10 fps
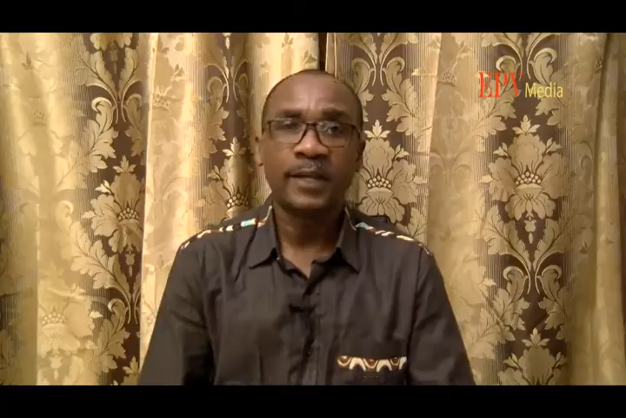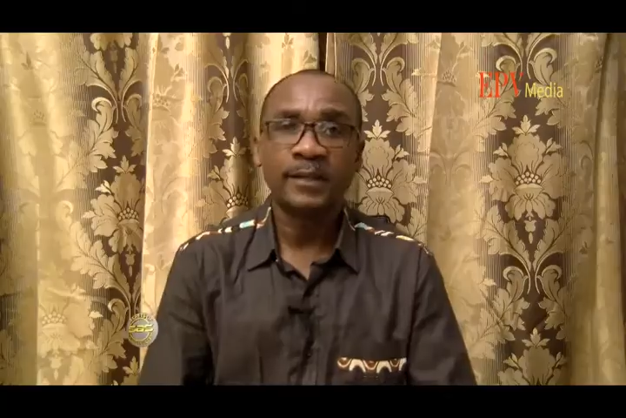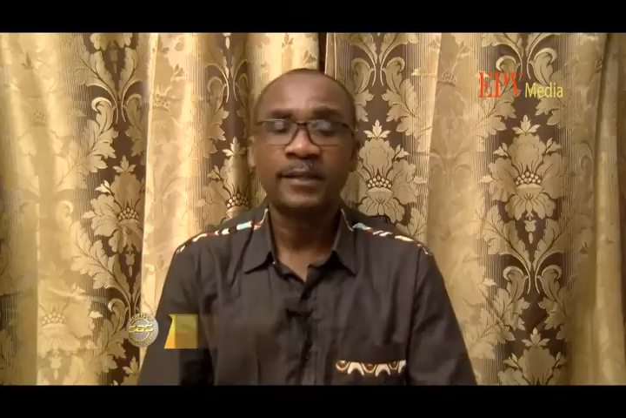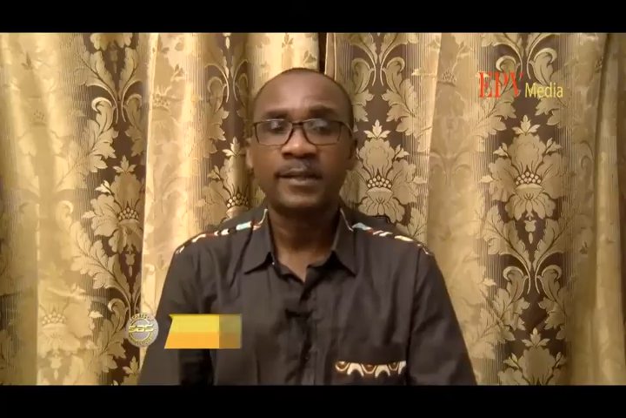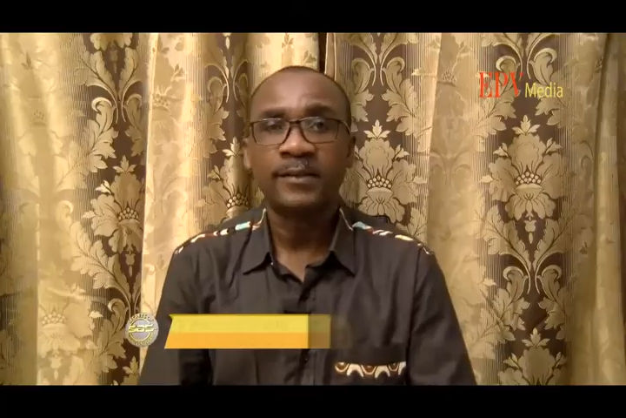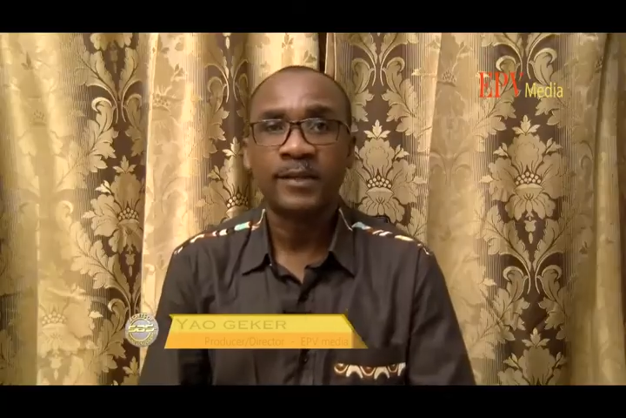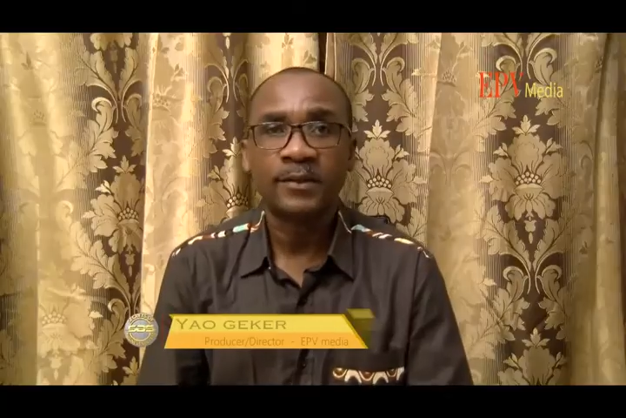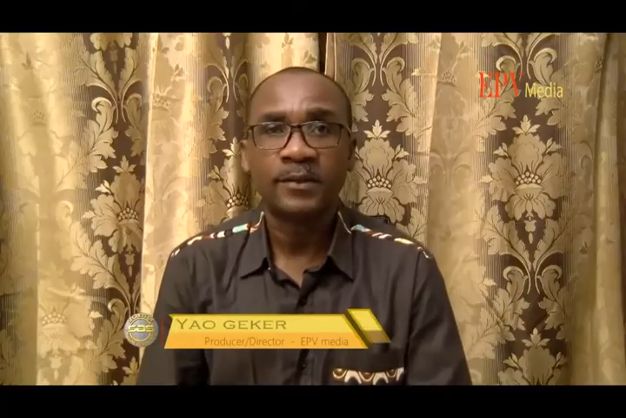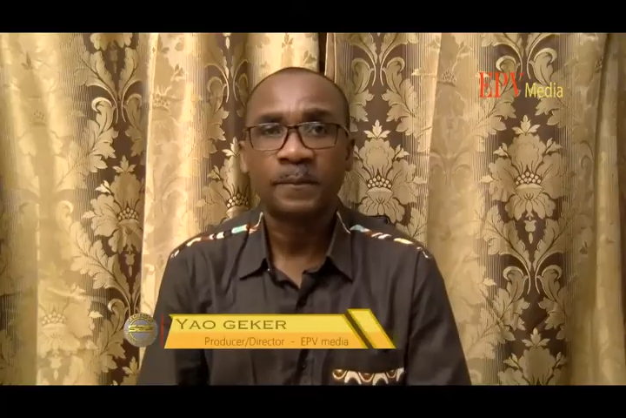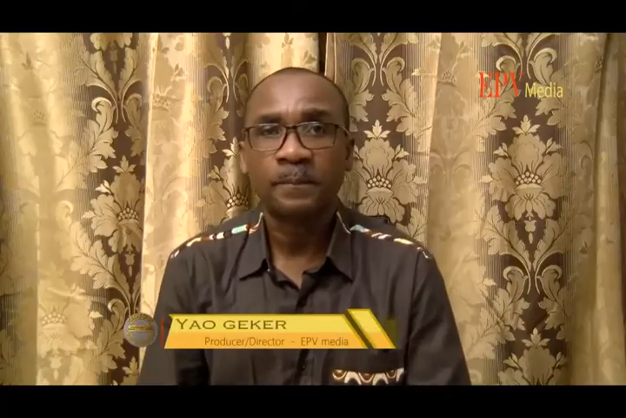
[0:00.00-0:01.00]
channel is
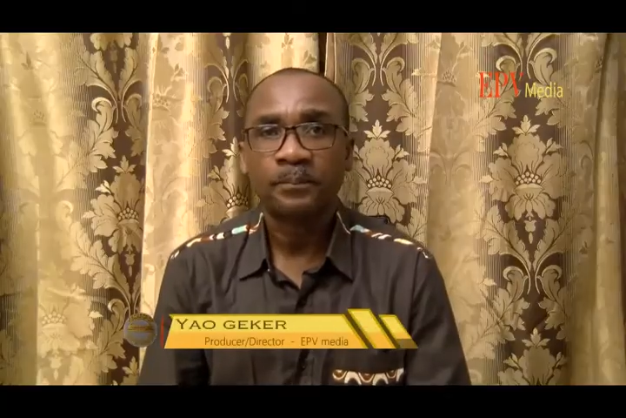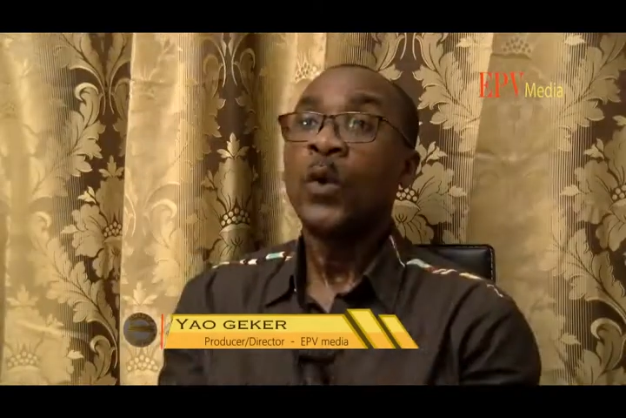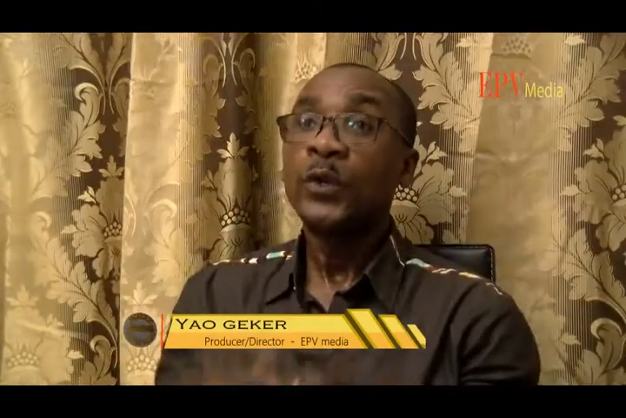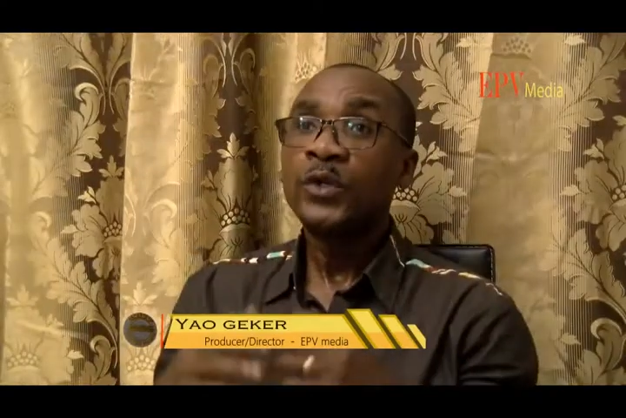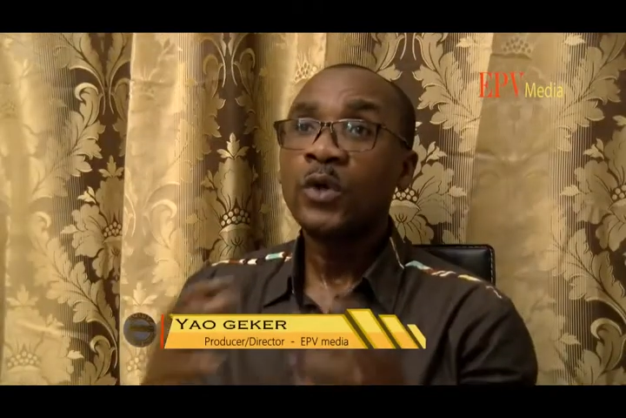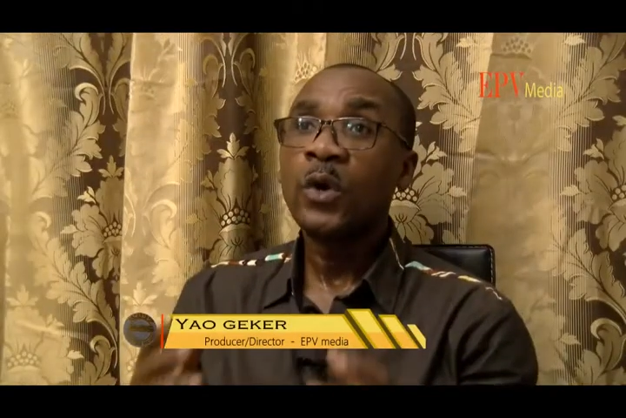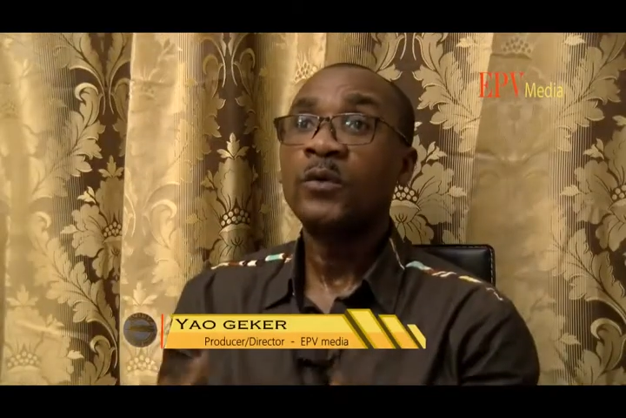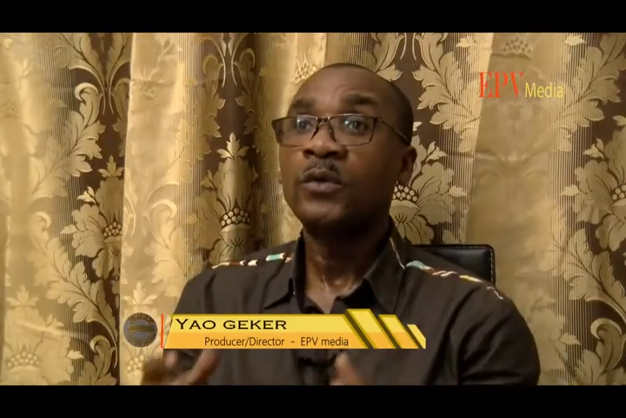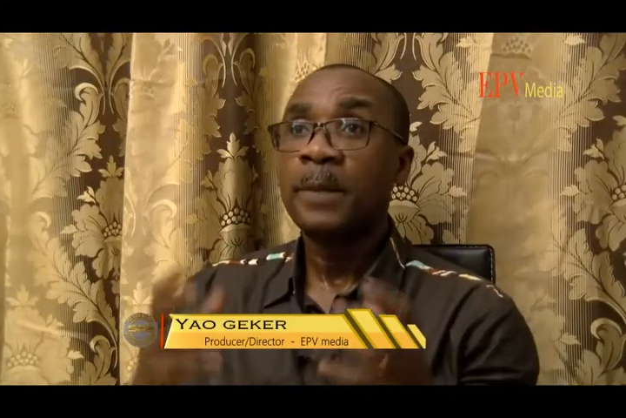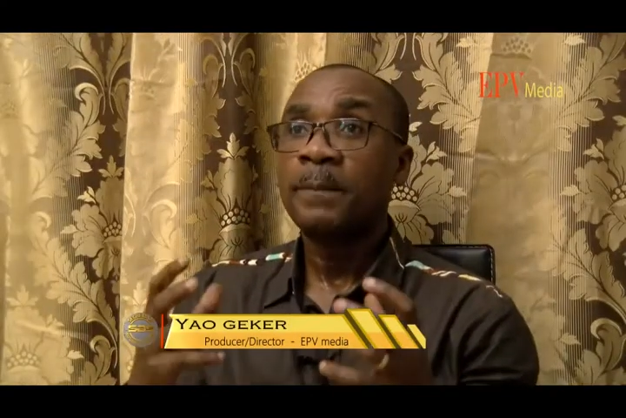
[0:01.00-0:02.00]
this. We show
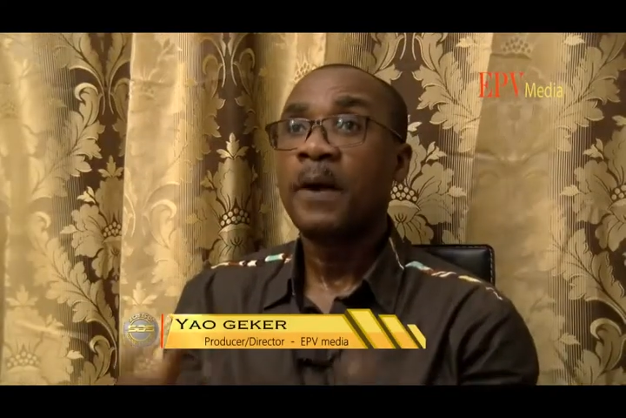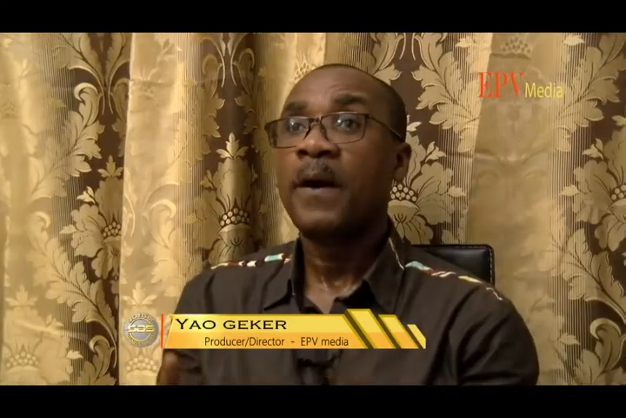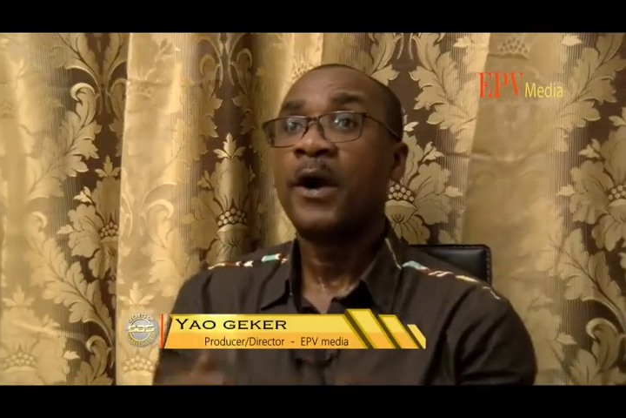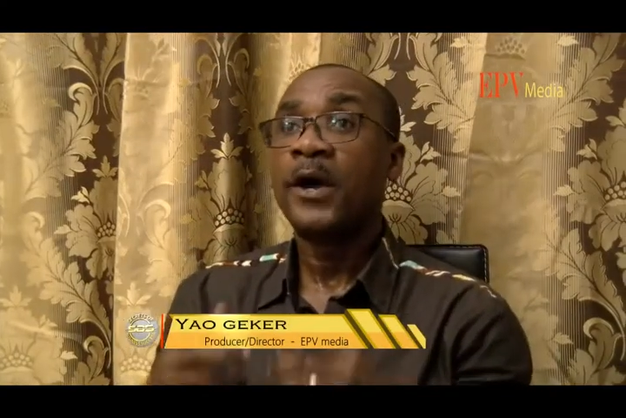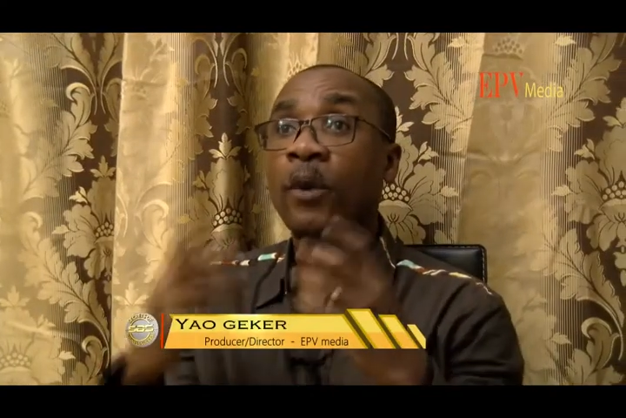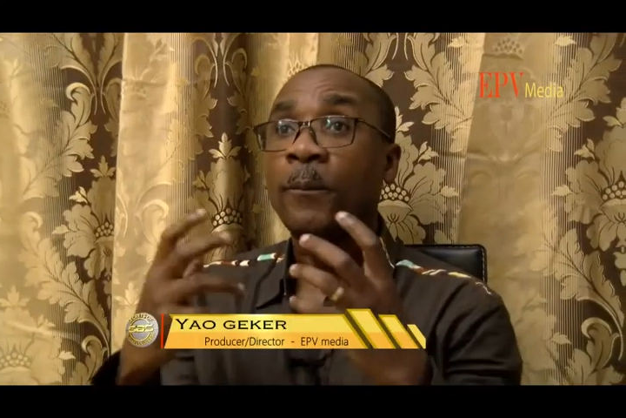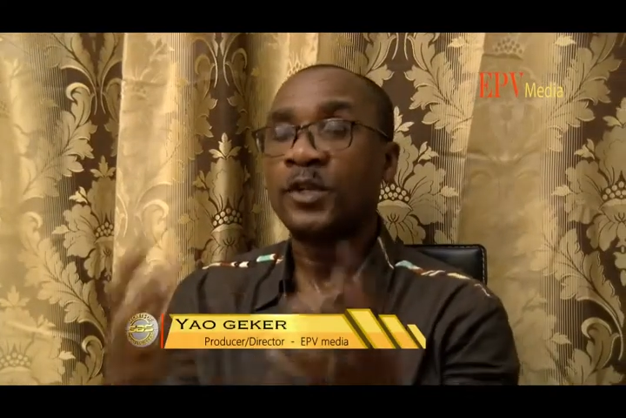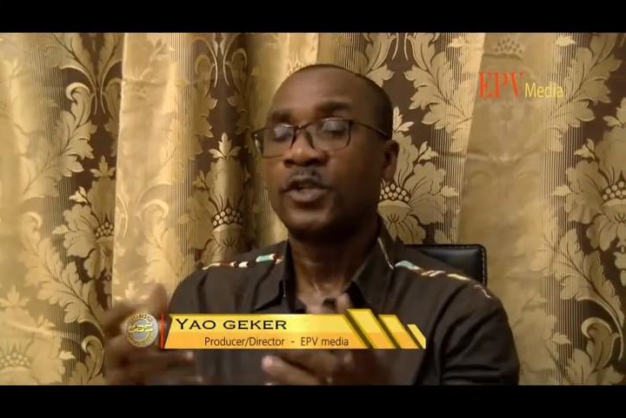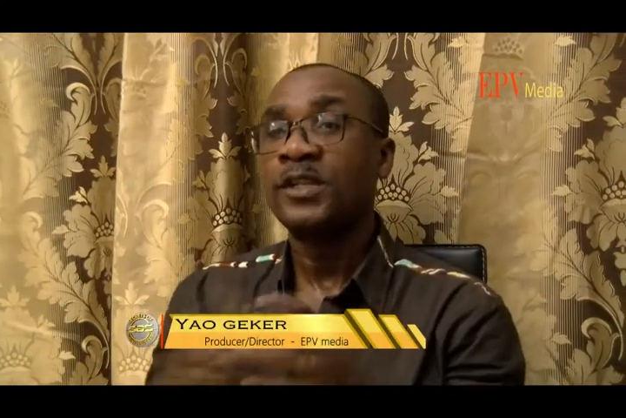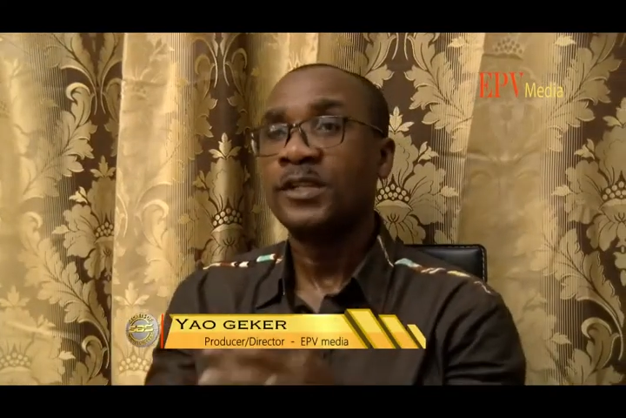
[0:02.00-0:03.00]
you the power and
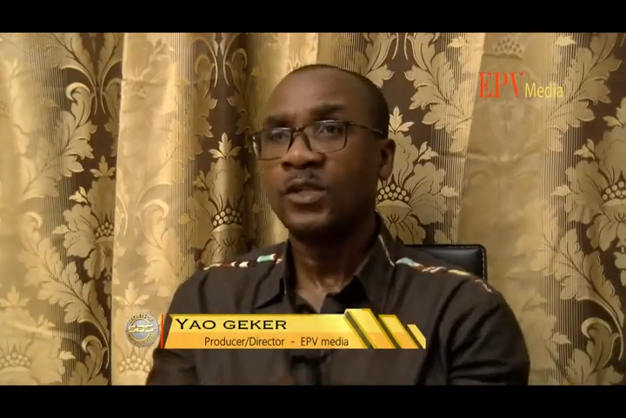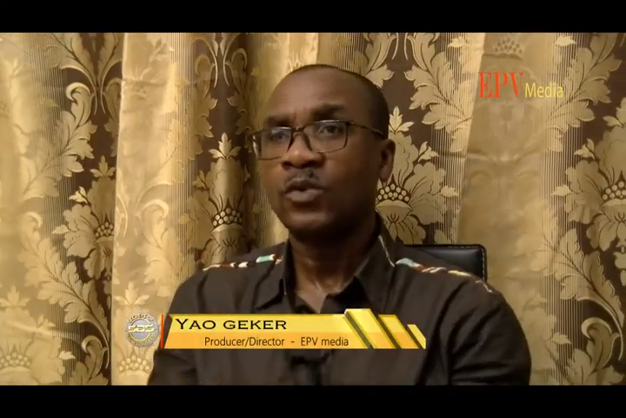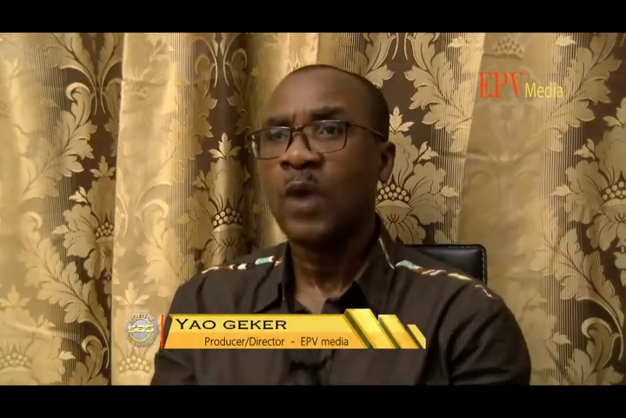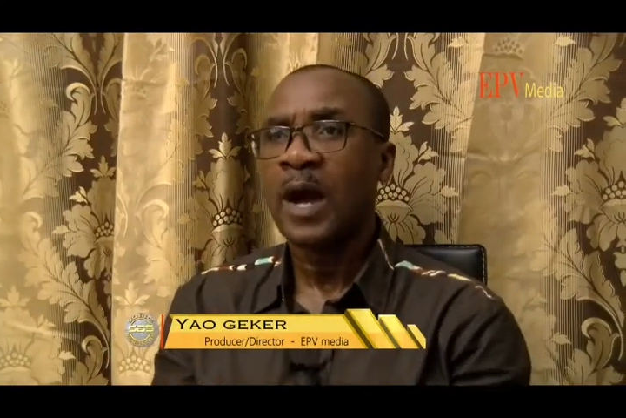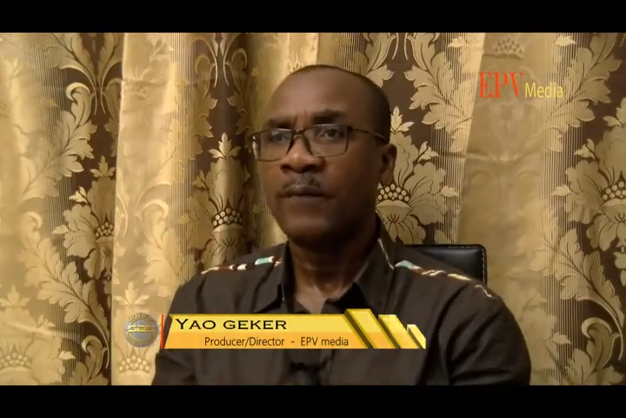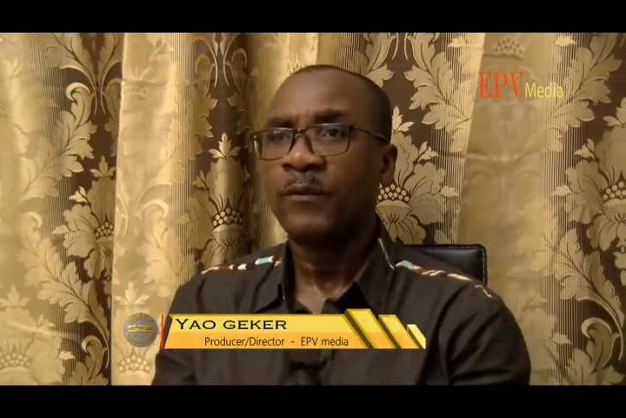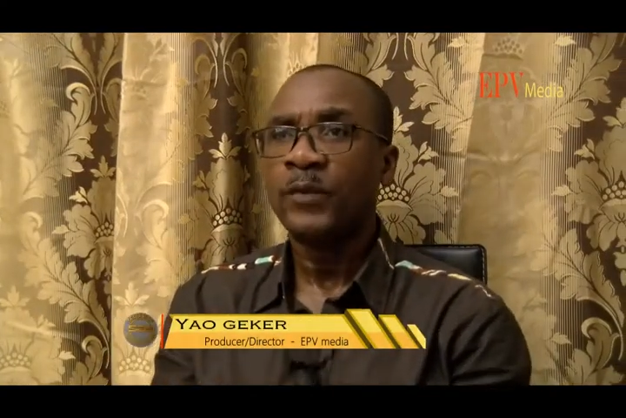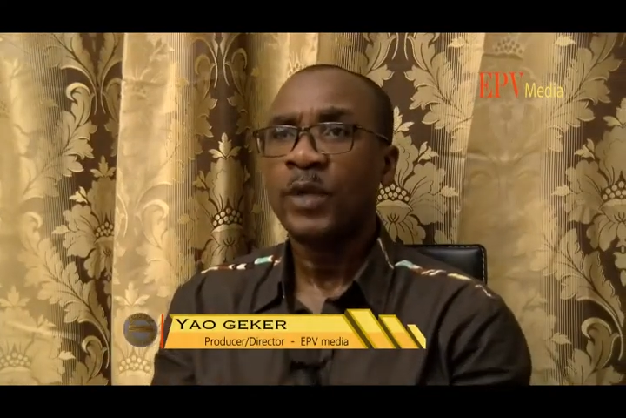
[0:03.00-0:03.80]
opportunity you have